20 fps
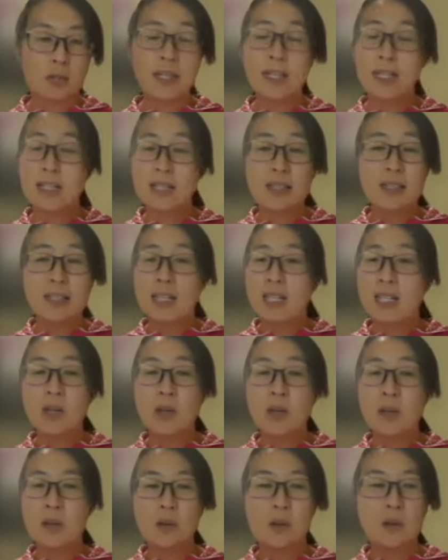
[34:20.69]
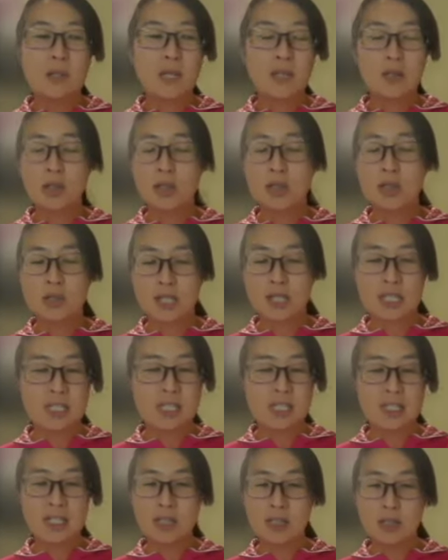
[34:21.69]
Like, you know, as
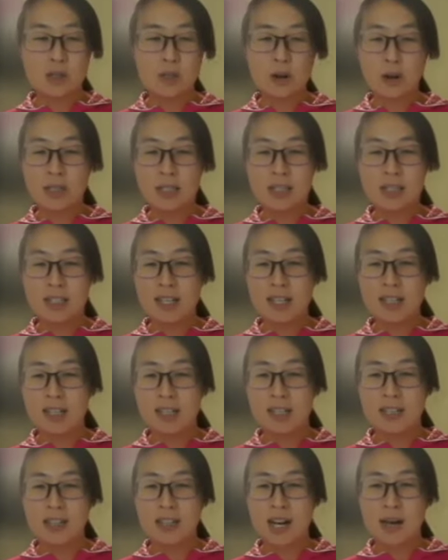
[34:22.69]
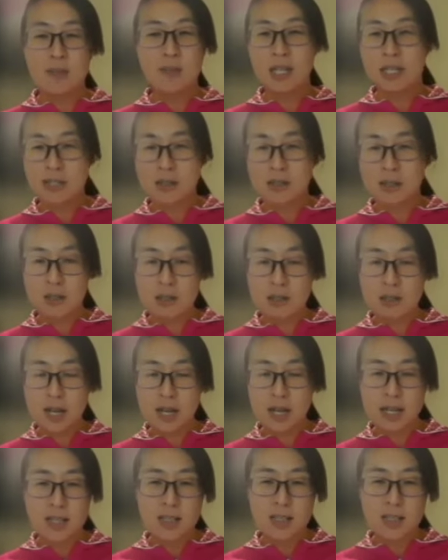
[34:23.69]
easy, as small as like, I'm getting a good
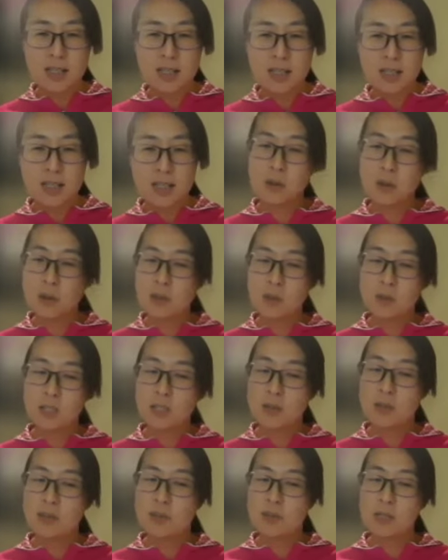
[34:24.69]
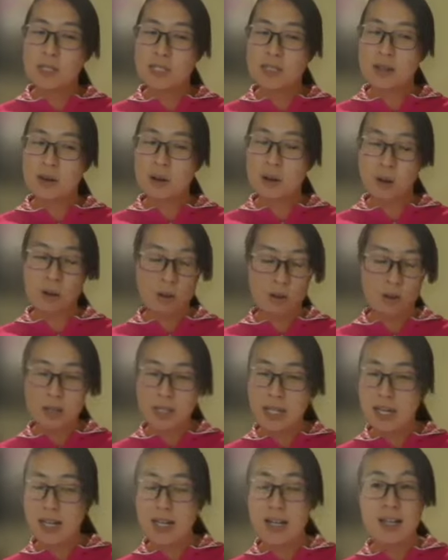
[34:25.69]
grade, you know, even with all
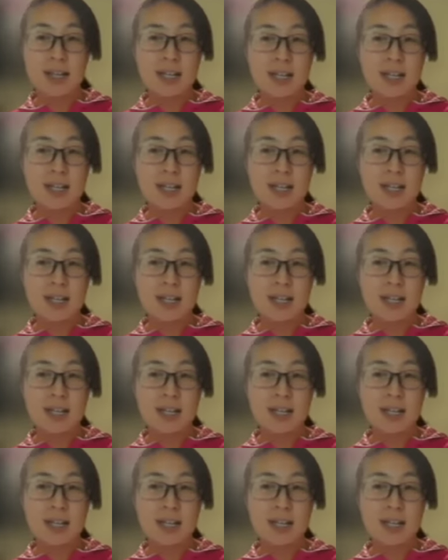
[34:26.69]
the